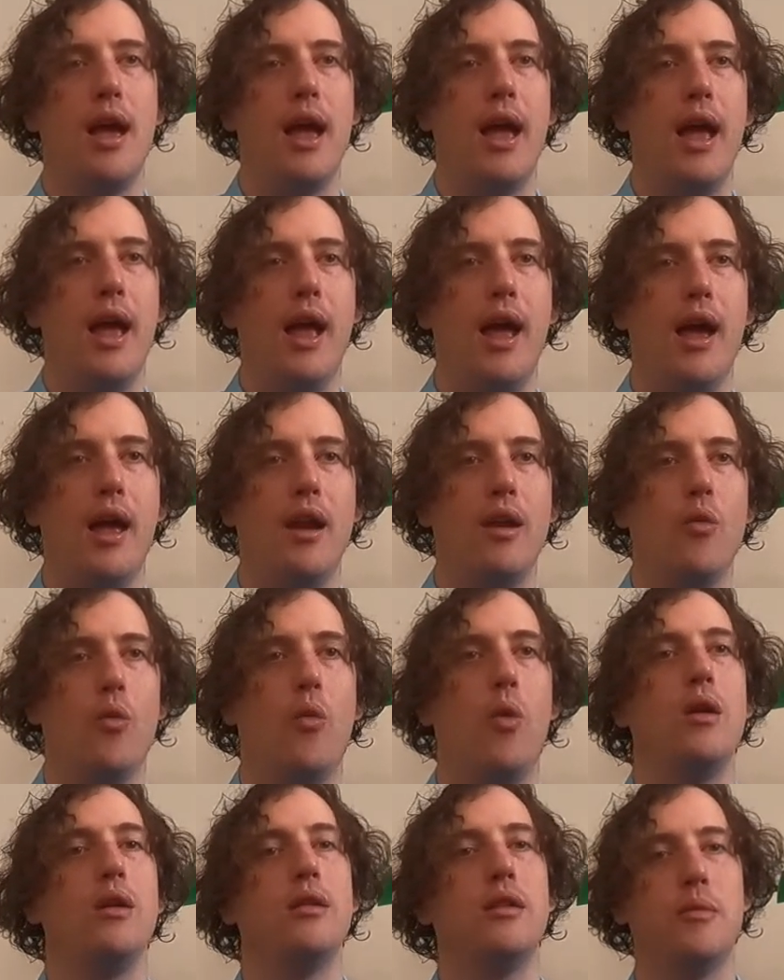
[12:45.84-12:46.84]
And
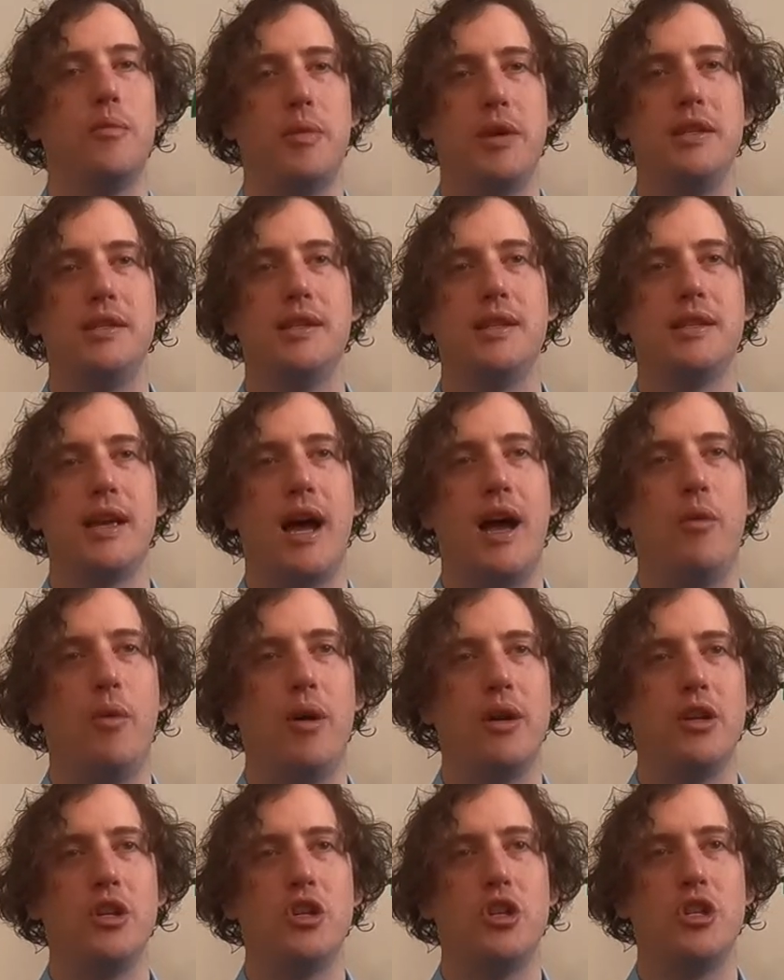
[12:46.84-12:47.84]
one of the pieces I
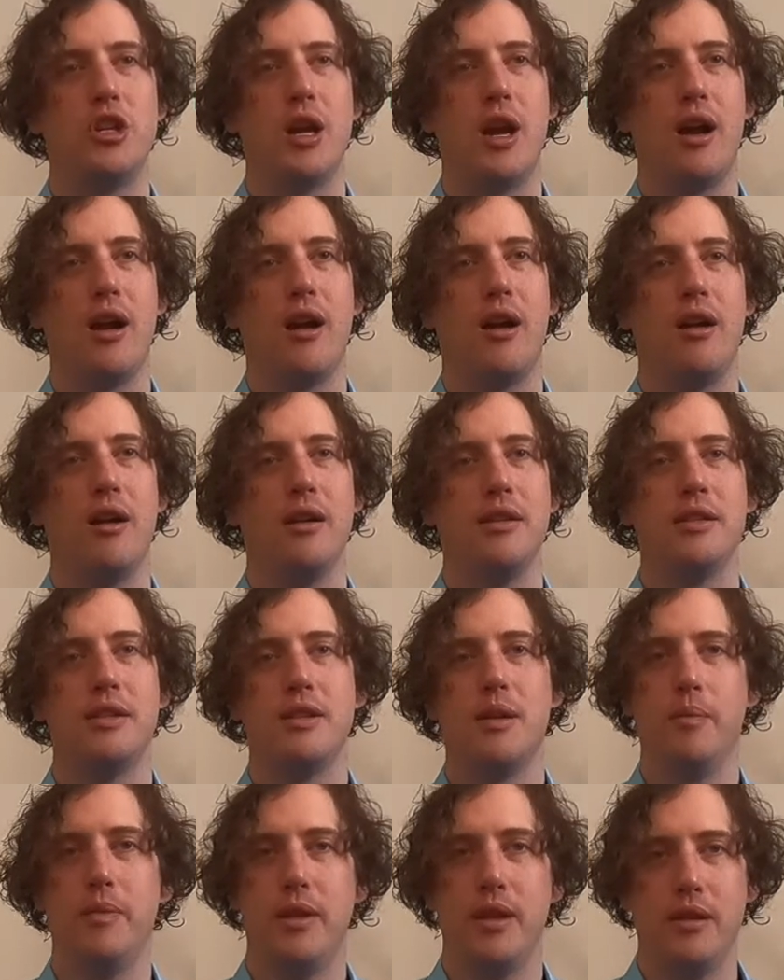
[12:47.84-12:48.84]
want to share is
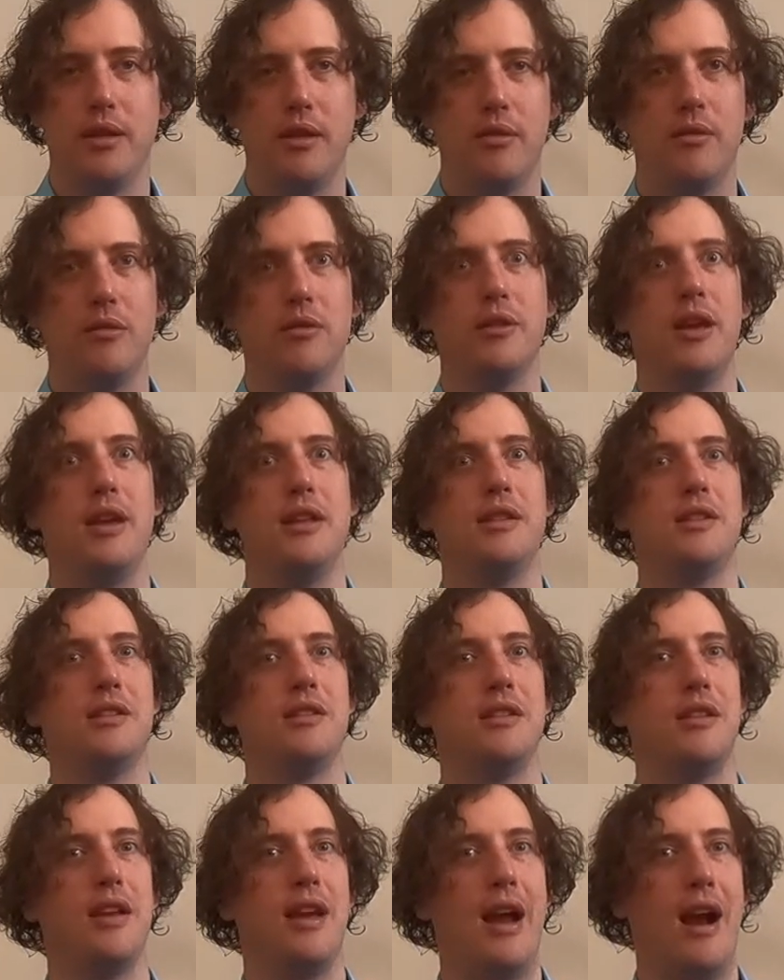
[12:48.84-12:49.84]
something that relates
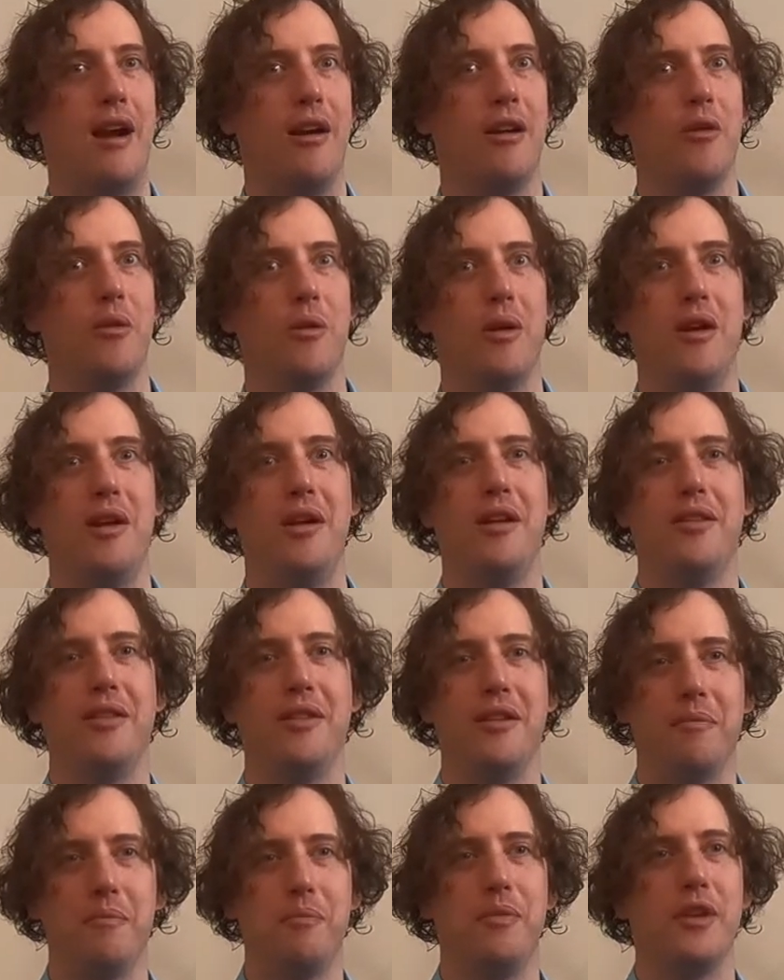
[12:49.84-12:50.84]
to the era we're in,
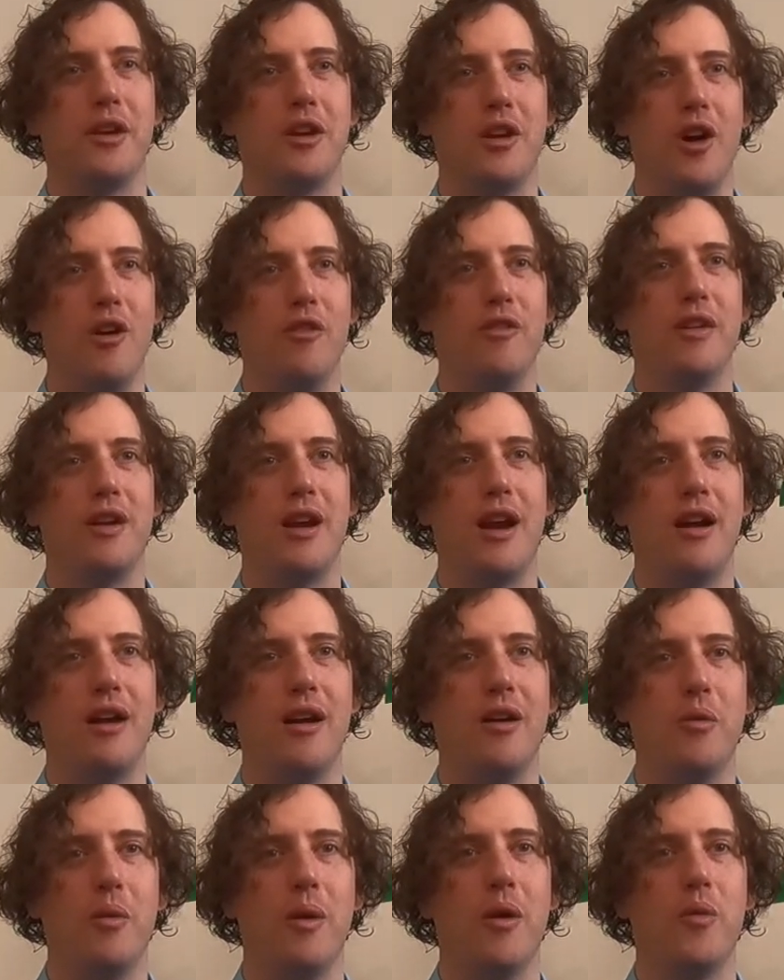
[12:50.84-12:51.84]
the COVID
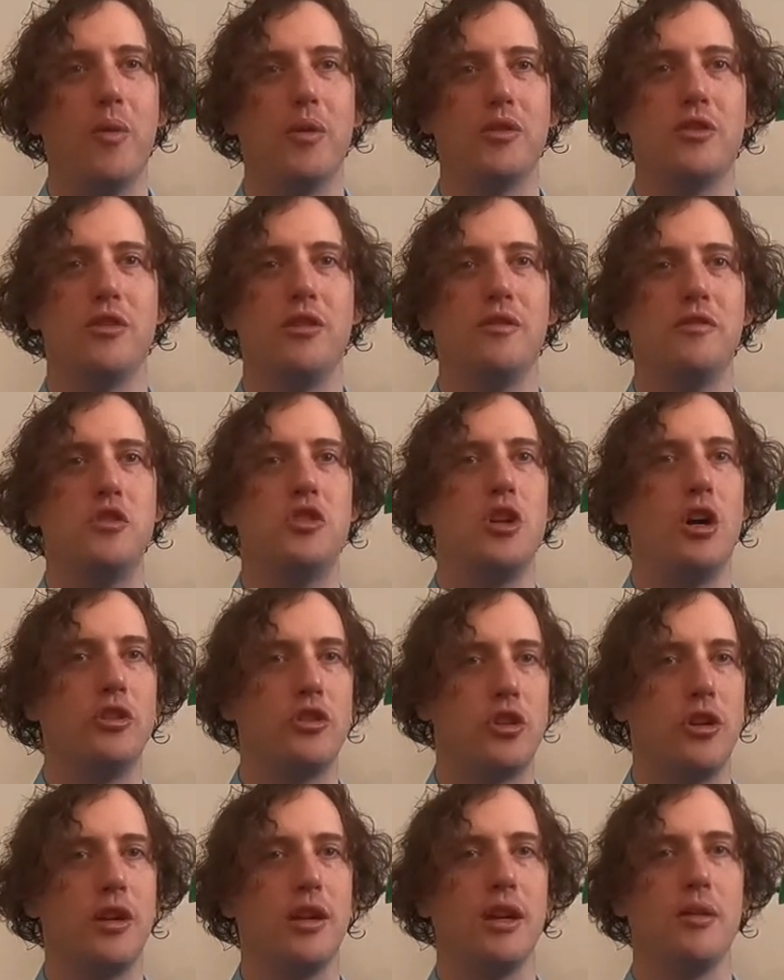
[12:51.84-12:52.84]
era, where we're sort of
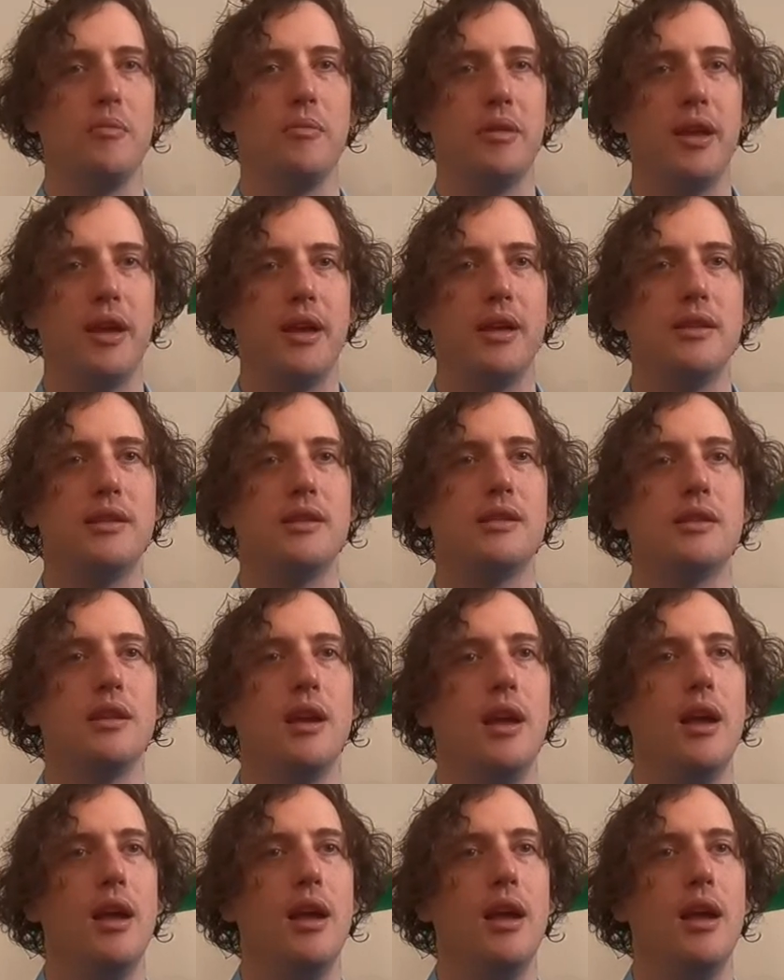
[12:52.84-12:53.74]
sheltering in place.